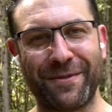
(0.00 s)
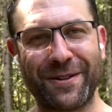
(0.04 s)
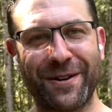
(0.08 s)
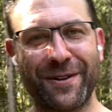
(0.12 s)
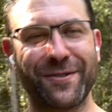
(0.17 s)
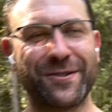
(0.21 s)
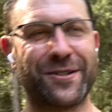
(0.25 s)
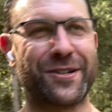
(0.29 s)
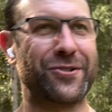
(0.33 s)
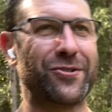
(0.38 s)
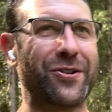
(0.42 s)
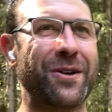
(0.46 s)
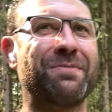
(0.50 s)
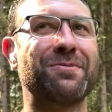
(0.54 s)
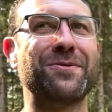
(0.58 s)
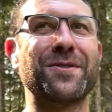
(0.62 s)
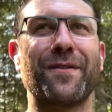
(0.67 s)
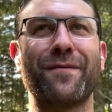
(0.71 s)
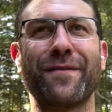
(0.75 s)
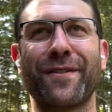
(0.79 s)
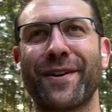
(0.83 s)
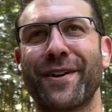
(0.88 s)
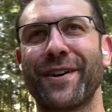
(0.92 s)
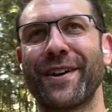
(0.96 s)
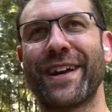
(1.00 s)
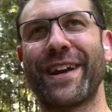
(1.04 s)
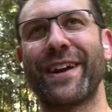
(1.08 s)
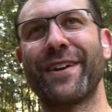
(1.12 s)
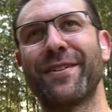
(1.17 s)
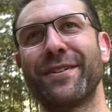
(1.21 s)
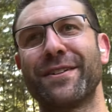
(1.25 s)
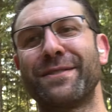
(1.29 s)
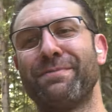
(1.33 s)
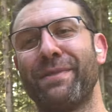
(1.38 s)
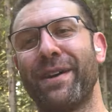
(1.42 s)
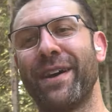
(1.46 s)
you know she trips over her
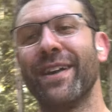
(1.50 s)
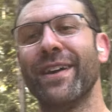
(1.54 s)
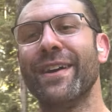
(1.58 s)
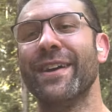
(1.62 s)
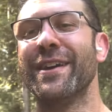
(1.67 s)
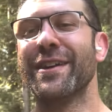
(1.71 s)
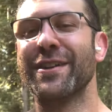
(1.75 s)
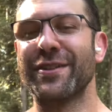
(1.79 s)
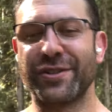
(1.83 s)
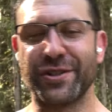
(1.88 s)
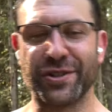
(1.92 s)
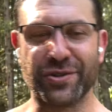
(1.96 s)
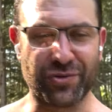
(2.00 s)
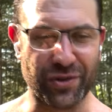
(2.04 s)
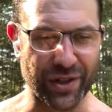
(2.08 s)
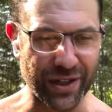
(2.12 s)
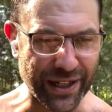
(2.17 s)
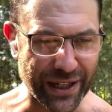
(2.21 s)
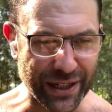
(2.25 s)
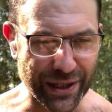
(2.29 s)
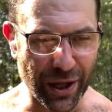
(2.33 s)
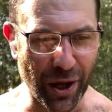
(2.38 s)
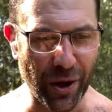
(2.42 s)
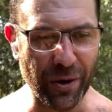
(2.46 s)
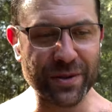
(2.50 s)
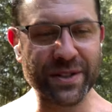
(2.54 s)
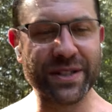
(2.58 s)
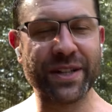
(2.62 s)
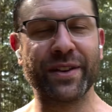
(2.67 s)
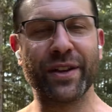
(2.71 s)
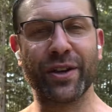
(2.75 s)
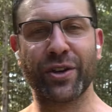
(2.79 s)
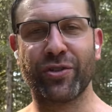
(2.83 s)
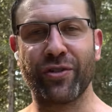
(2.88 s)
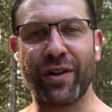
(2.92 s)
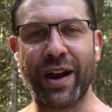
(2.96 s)
ears but she's really low to
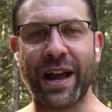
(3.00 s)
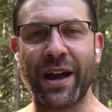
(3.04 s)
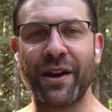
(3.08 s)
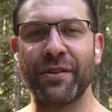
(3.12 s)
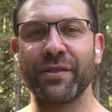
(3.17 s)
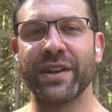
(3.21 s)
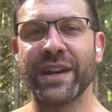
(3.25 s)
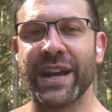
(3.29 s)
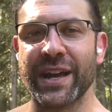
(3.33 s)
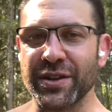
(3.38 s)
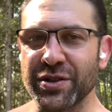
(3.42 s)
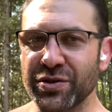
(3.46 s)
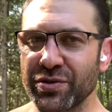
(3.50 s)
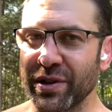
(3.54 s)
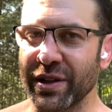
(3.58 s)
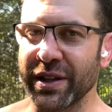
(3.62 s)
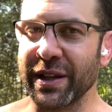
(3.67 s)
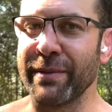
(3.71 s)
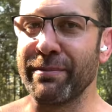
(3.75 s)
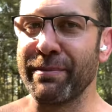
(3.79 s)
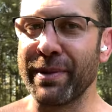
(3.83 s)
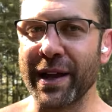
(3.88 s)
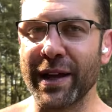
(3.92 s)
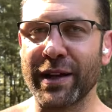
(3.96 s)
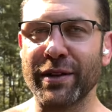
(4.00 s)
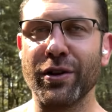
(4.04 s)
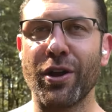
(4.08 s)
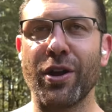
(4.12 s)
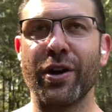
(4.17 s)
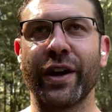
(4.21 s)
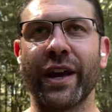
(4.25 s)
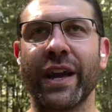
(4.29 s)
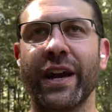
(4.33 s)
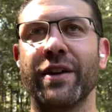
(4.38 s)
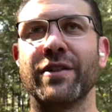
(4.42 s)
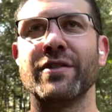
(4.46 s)
the ground and has really big
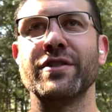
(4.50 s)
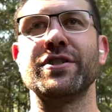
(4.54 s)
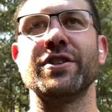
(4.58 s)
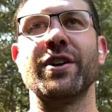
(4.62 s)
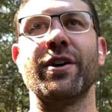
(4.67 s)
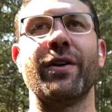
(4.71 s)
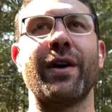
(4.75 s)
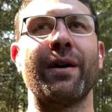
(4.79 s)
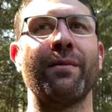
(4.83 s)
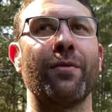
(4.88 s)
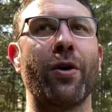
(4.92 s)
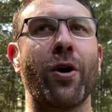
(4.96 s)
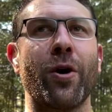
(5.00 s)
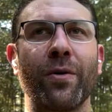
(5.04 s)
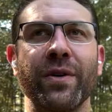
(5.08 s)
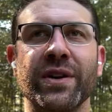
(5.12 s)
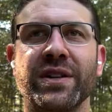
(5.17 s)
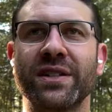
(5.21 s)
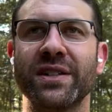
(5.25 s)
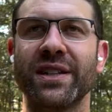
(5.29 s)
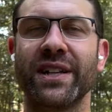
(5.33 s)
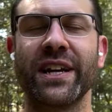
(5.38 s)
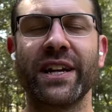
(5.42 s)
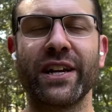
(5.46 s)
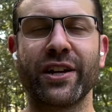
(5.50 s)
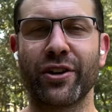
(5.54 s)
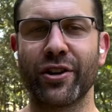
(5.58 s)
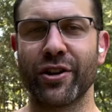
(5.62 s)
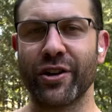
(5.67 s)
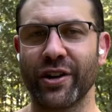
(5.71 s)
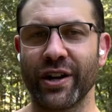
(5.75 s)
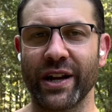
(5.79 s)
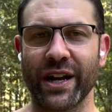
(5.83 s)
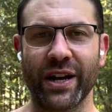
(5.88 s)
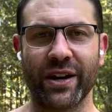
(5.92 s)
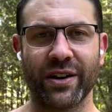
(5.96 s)
long ears so i'm always cleaning
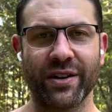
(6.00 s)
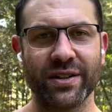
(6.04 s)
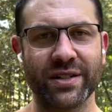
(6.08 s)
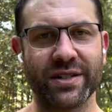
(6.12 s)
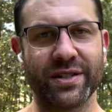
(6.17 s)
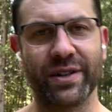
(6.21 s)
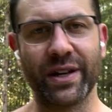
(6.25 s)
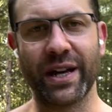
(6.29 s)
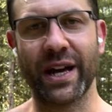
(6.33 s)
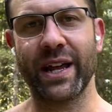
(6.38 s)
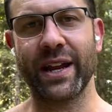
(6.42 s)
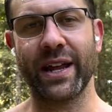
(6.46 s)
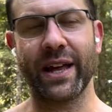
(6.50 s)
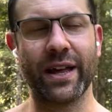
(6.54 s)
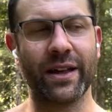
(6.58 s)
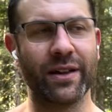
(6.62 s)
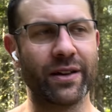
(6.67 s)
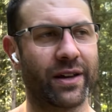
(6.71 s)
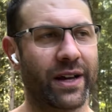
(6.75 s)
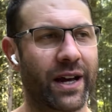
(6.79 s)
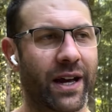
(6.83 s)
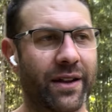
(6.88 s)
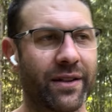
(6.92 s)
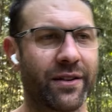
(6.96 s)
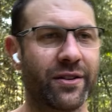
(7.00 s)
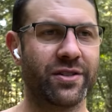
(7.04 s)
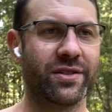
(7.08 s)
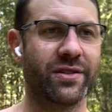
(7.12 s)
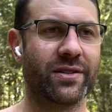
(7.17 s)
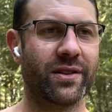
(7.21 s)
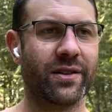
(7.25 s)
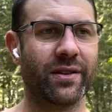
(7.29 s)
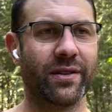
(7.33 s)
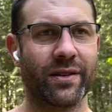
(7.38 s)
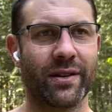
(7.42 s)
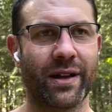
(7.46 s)
her ears you gotta you got there's
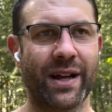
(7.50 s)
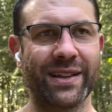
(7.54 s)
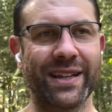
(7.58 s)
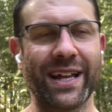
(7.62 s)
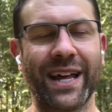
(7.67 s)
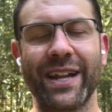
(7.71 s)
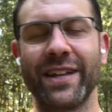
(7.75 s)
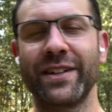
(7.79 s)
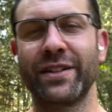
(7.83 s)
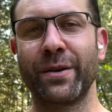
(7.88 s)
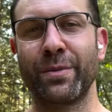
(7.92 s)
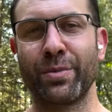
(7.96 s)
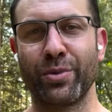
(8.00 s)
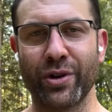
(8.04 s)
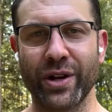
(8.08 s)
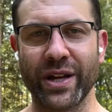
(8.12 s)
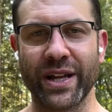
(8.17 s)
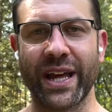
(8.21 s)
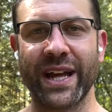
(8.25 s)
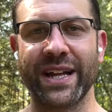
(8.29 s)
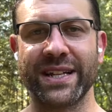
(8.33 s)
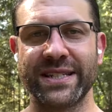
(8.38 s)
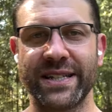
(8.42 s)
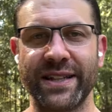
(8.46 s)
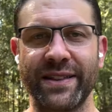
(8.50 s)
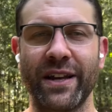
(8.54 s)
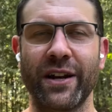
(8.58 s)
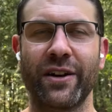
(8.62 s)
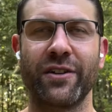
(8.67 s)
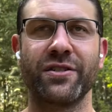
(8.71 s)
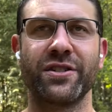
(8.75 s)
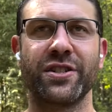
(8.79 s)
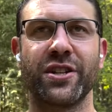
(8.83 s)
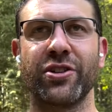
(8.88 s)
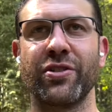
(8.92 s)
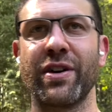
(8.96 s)
a lot of debris gets in there,
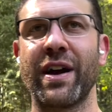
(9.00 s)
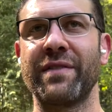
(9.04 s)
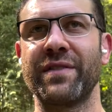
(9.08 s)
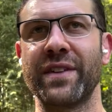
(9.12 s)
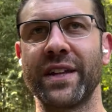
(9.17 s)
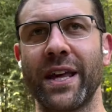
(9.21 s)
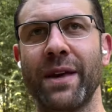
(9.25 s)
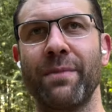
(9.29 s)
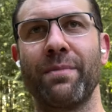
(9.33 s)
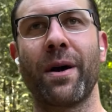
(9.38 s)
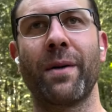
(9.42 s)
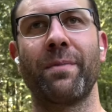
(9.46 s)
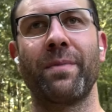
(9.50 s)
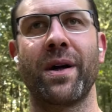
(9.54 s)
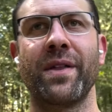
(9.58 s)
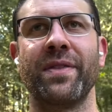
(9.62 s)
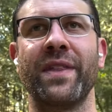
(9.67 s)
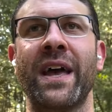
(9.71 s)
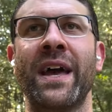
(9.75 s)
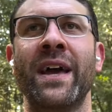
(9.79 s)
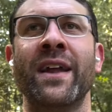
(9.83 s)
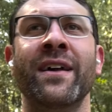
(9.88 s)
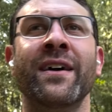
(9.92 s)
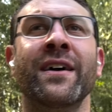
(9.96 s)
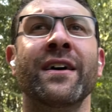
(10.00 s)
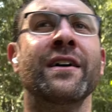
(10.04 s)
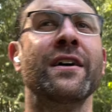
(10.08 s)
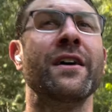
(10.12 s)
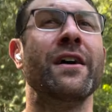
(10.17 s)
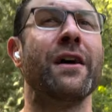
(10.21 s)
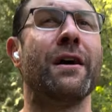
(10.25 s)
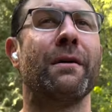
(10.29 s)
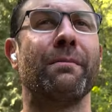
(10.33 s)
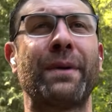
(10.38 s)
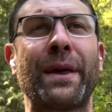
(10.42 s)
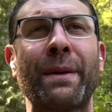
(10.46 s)
so you have to keep up on that.
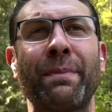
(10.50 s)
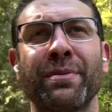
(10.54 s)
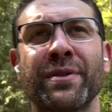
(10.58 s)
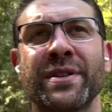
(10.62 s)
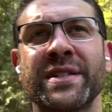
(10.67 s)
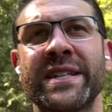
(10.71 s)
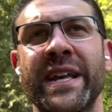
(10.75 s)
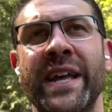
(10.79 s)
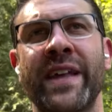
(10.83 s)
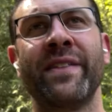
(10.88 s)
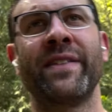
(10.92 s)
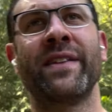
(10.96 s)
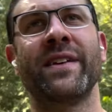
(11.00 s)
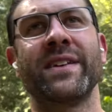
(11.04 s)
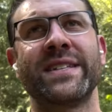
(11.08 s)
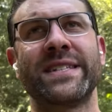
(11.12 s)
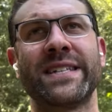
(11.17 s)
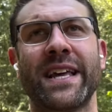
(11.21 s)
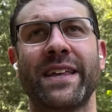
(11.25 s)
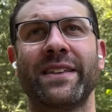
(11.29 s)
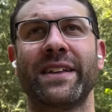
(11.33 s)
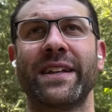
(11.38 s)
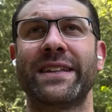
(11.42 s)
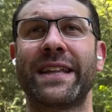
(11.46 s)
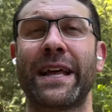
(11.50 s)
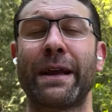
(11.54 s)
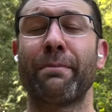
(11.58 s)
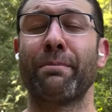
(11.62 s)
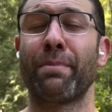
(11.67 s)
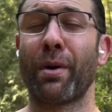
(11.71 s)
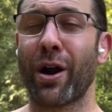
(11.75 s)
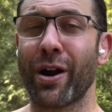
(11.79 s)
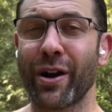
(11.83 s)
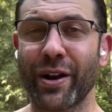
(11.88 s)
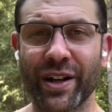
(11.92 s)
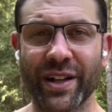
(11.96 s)
People said, say that they
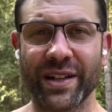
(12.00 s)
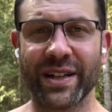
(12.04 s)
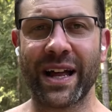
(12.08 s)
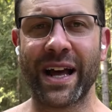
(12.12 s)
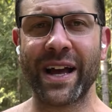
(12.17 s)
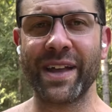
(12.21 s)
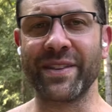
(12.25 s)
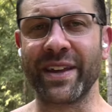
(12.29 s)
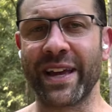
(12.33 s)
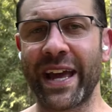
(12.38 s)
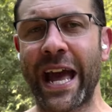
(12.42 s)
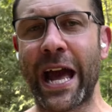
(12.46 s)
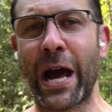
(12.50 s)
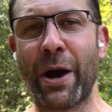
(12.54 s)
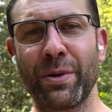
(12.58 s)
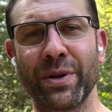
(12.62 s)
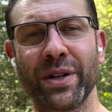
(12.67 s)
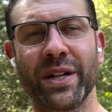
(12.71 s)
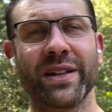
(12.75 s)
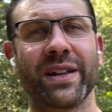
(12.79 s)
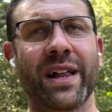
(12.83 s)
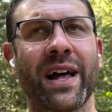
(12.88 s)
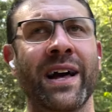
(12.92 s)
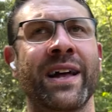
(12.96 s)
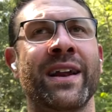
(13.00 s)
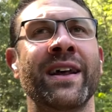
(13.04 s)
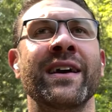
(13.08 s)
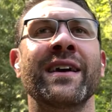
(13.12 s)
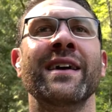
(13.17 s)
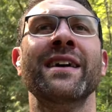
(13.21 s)
bark a lot and they howl a lot.